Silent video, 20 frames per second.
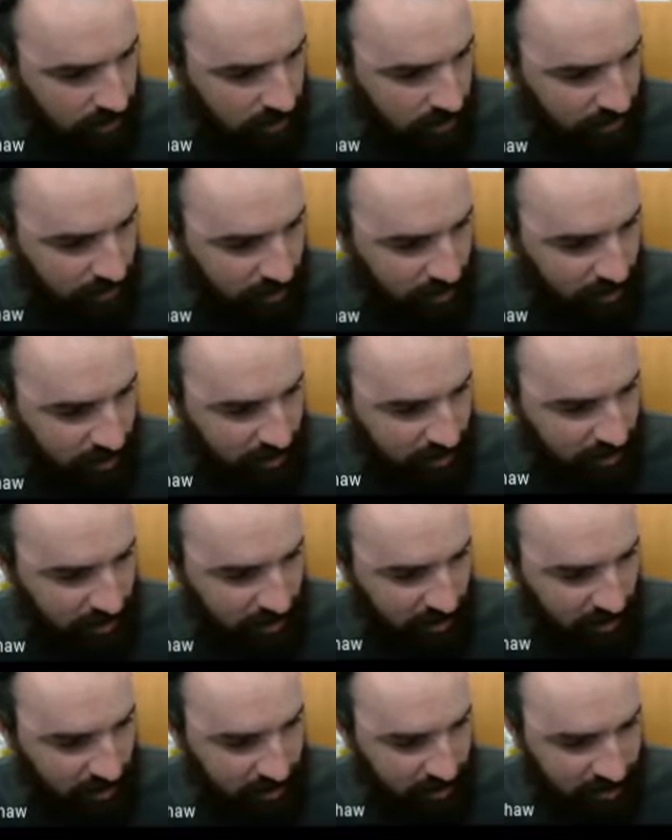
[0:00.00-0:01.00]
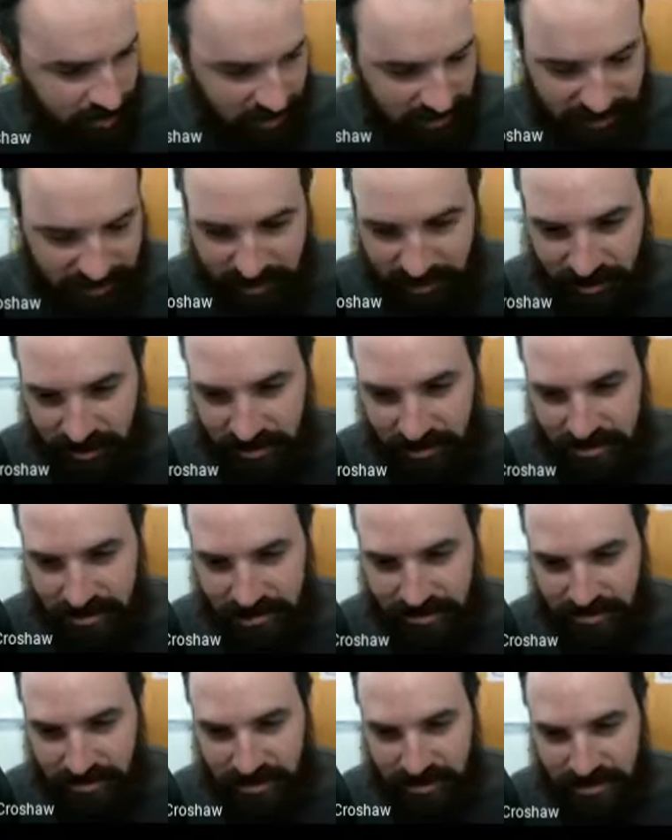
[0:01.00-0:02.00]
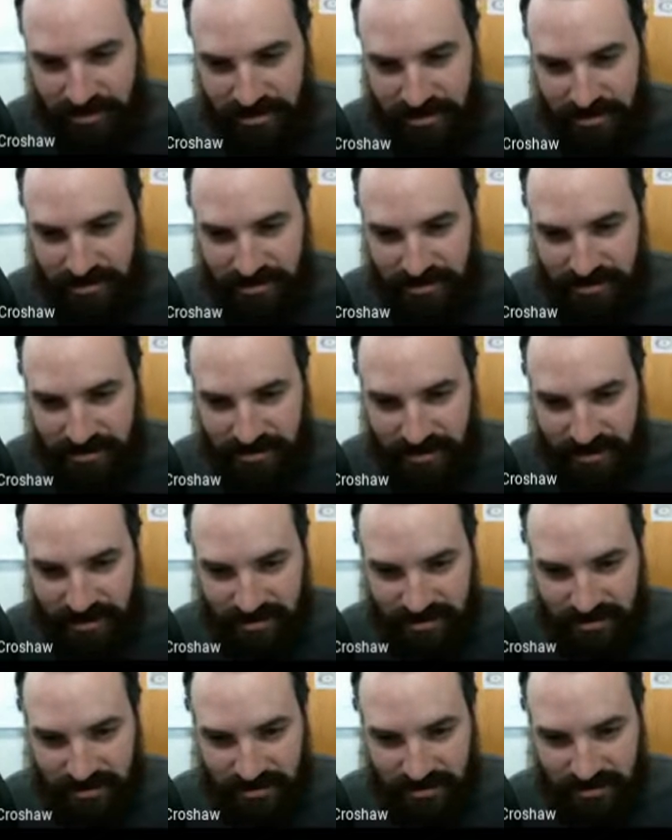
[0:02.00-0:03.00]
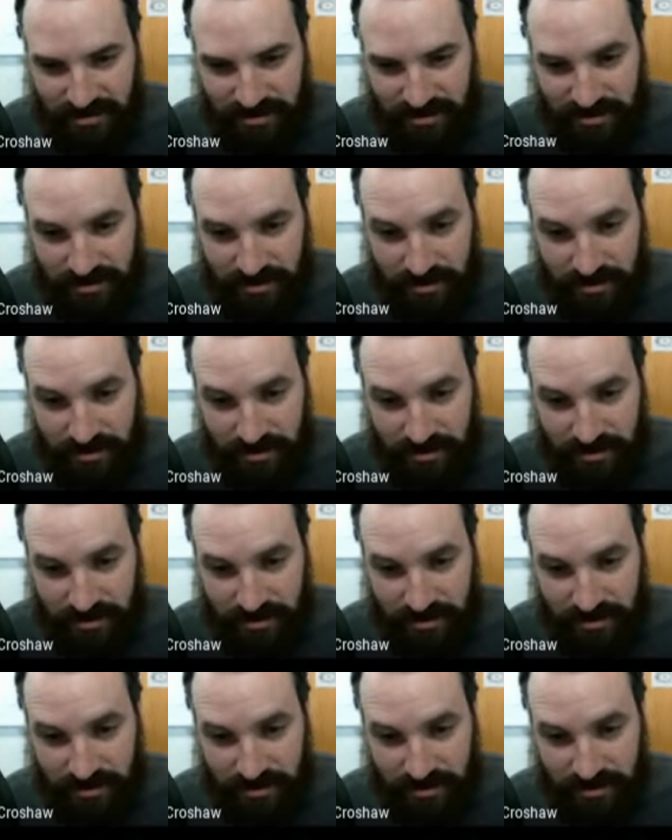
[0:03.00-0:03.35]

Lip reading: Before we script. Oh, gross, Reese. That's gross.